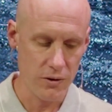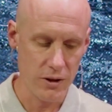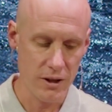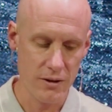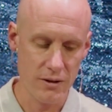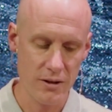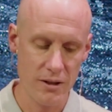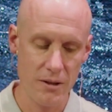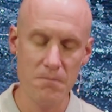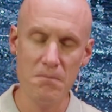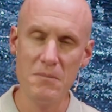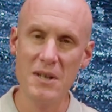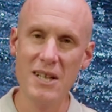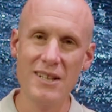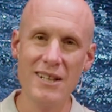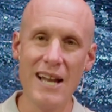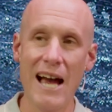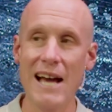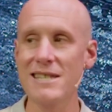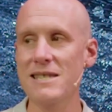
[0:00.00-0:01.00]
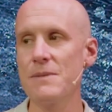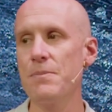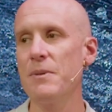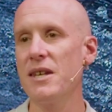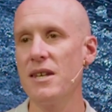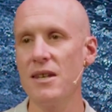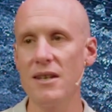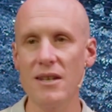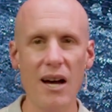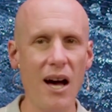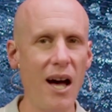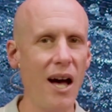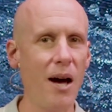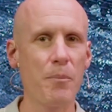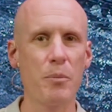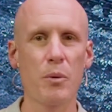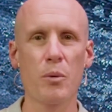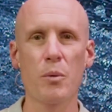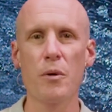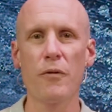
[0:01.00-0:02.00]
It can mean not speaking
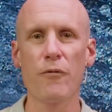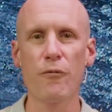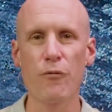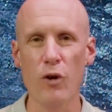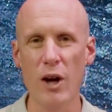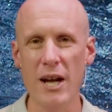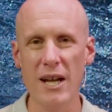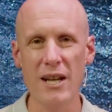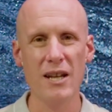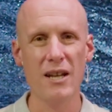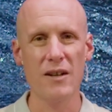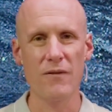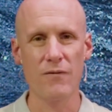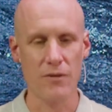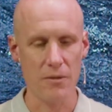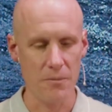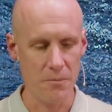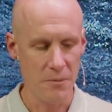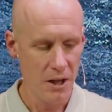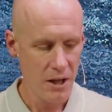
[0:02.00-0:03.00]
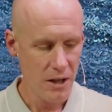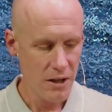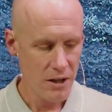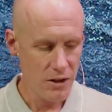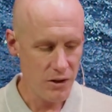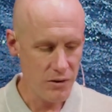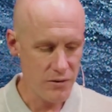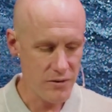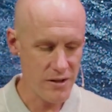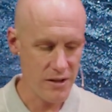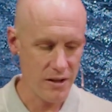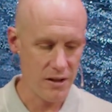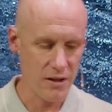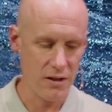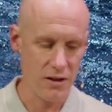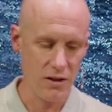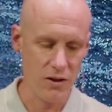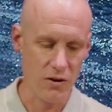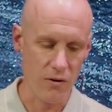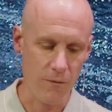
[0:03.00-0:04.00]
up or refraining from
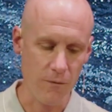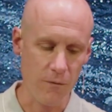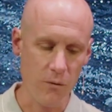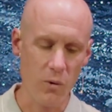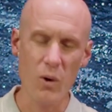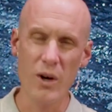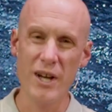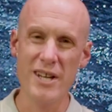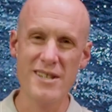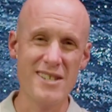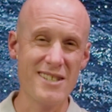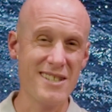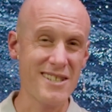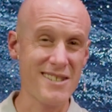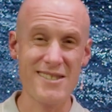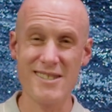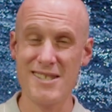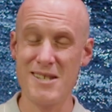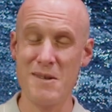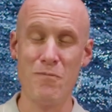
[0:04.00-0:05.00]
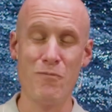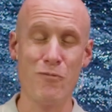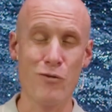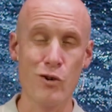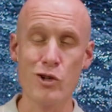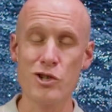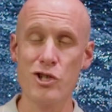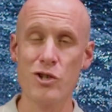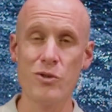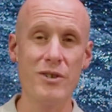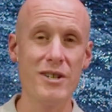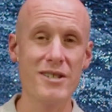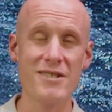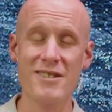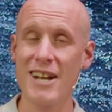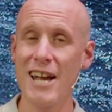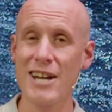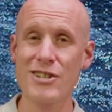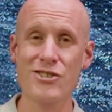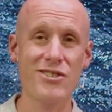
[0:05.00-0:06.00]
using your voice. It doesn't seem virtuous,
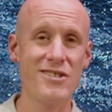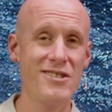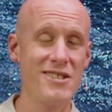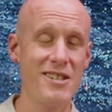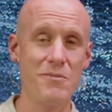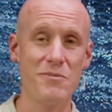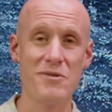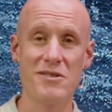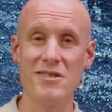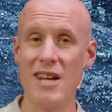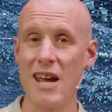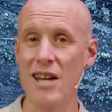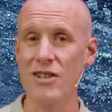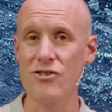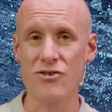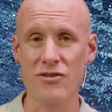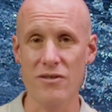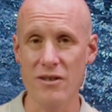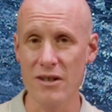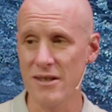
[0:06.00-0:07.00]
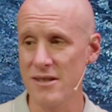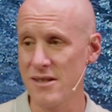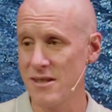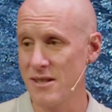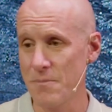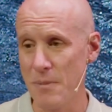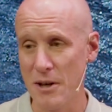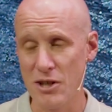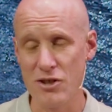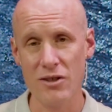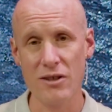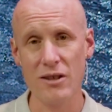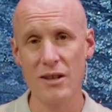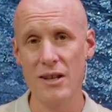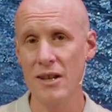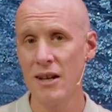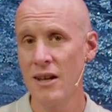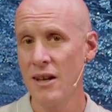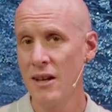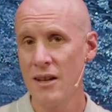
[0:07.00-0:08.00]
it actually seems dangerous,
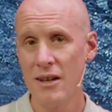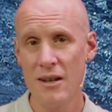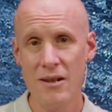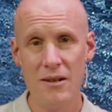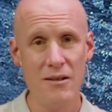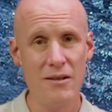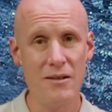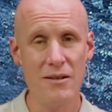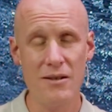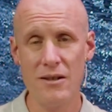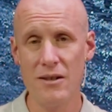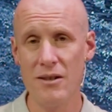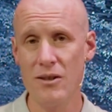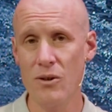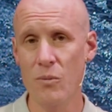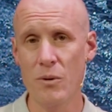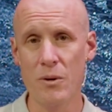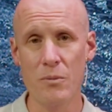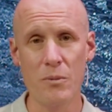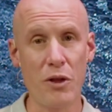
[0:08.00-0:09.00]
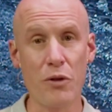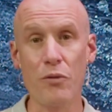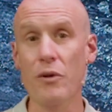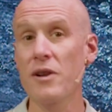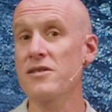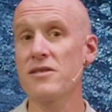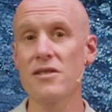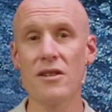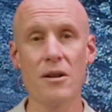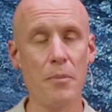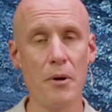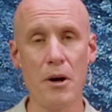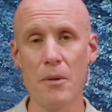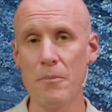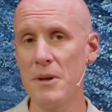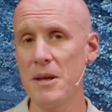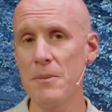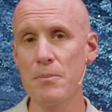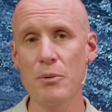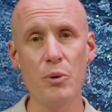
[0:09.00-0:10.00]
especially you know when we thrust it upon
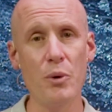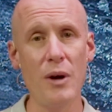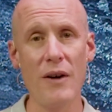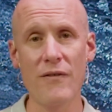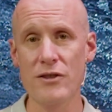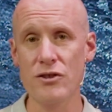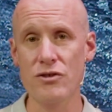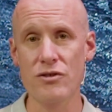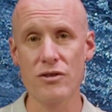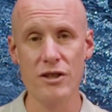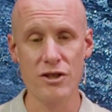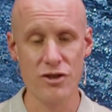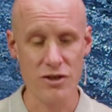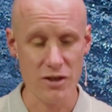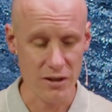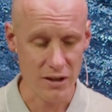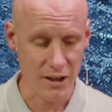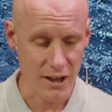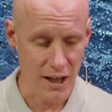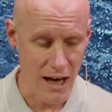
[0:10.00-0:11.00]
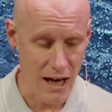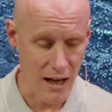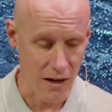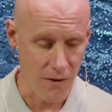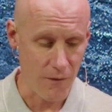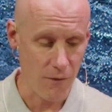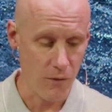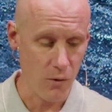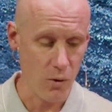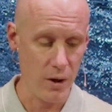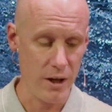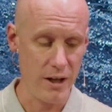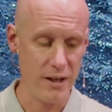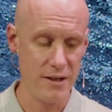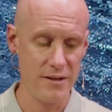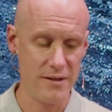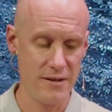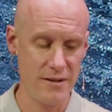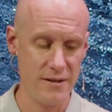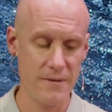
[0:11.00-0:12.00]
people who haven't traditionally had a
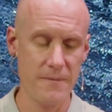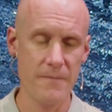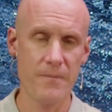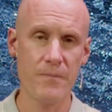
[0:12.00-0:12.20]
voice.